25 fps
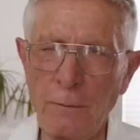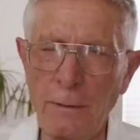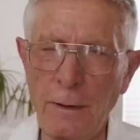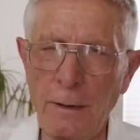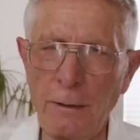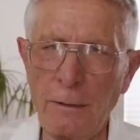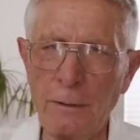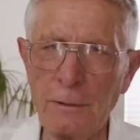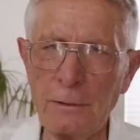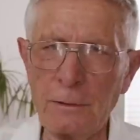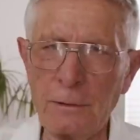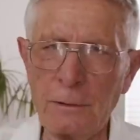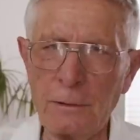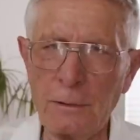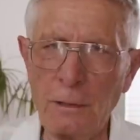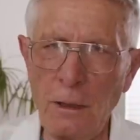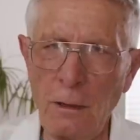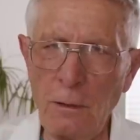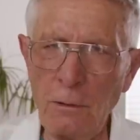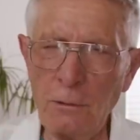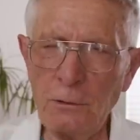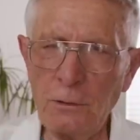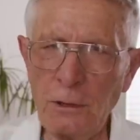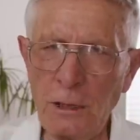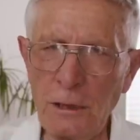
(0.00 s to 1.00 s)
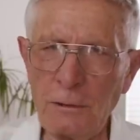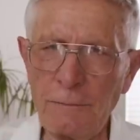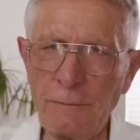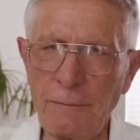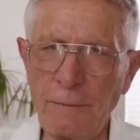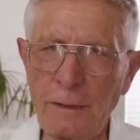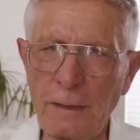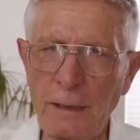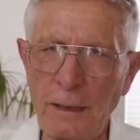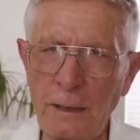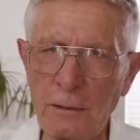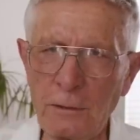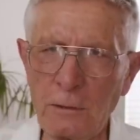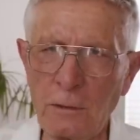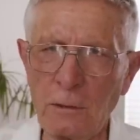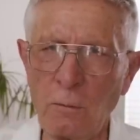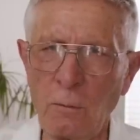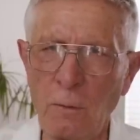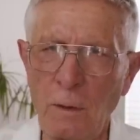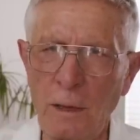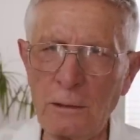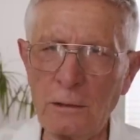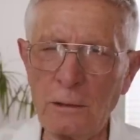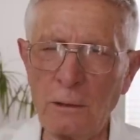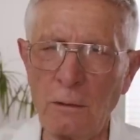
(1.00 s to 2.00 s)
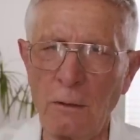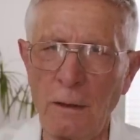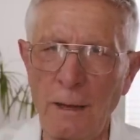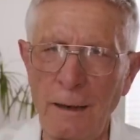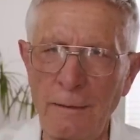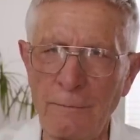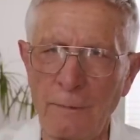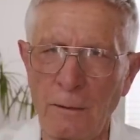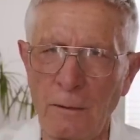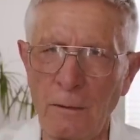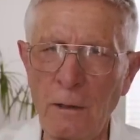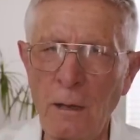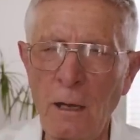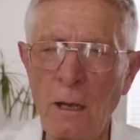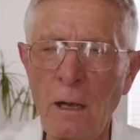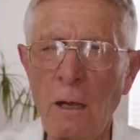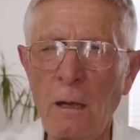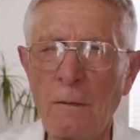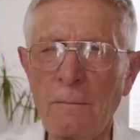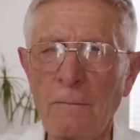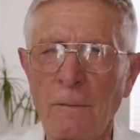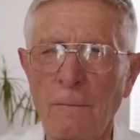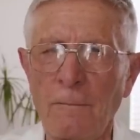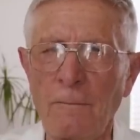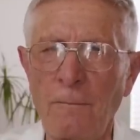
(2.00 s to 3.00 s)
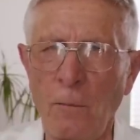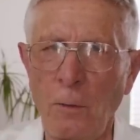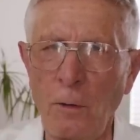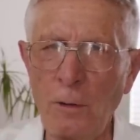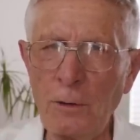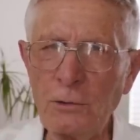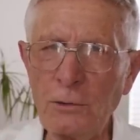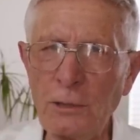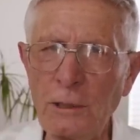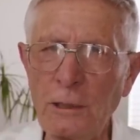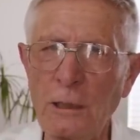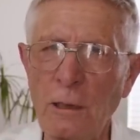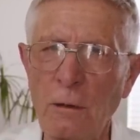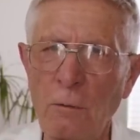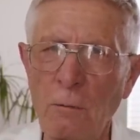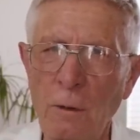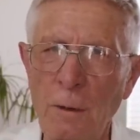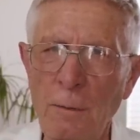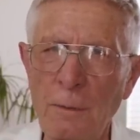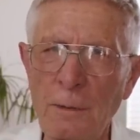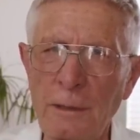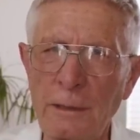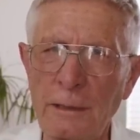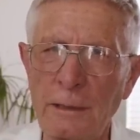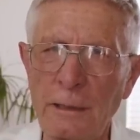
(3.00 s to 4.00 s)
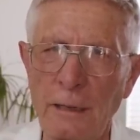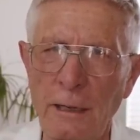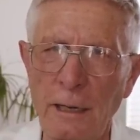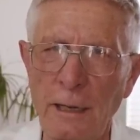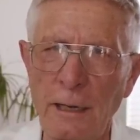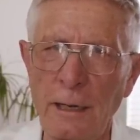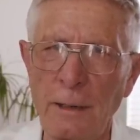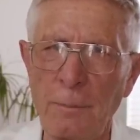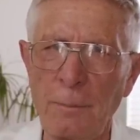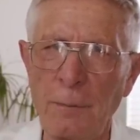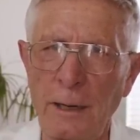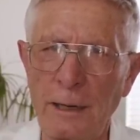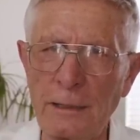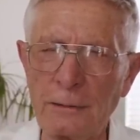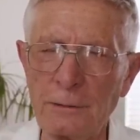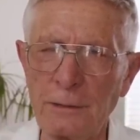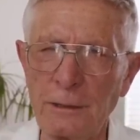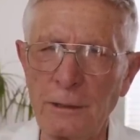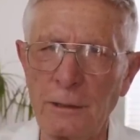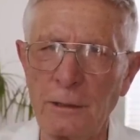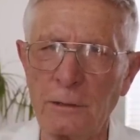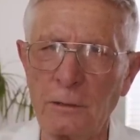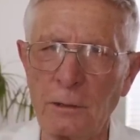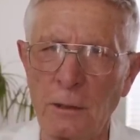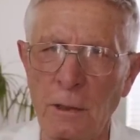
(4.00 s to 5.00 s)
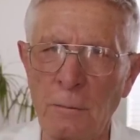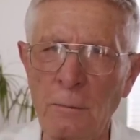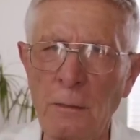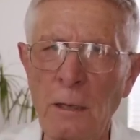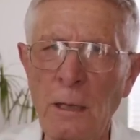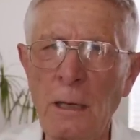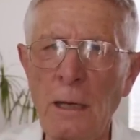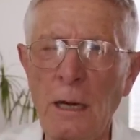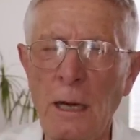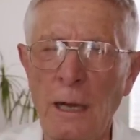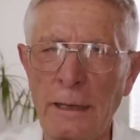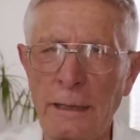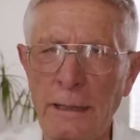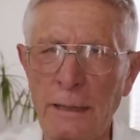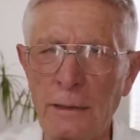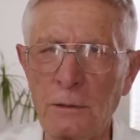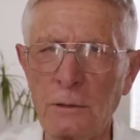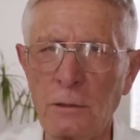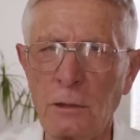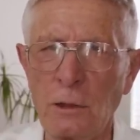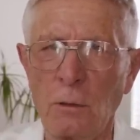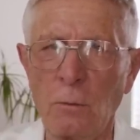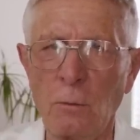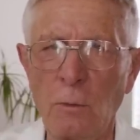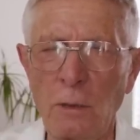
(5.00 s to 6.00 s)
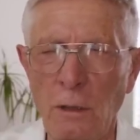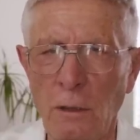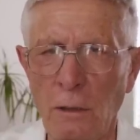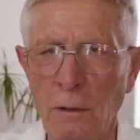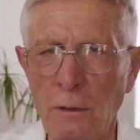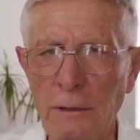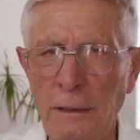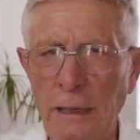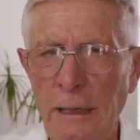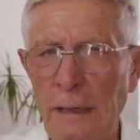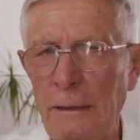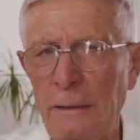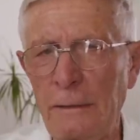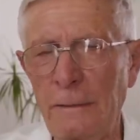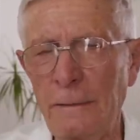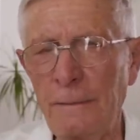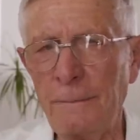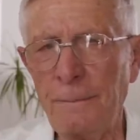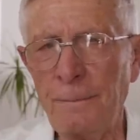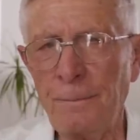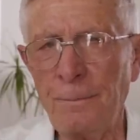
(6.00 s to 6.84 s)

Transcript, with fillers: There is no justification whatsoever for forcing a woman to carry a pregnancy to term against her will, none.